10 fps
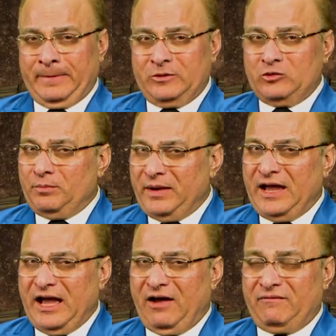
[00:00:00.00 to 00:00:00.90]
You may
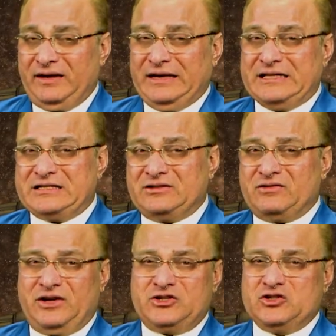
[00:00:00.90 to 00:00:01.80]
have illicit
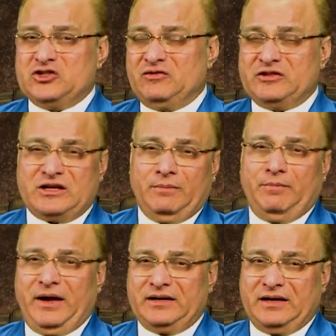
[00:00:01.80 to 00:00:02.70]
relationship with
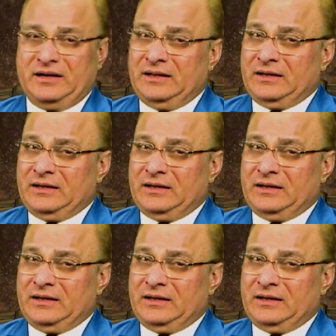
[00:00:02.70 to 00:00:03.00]
companion.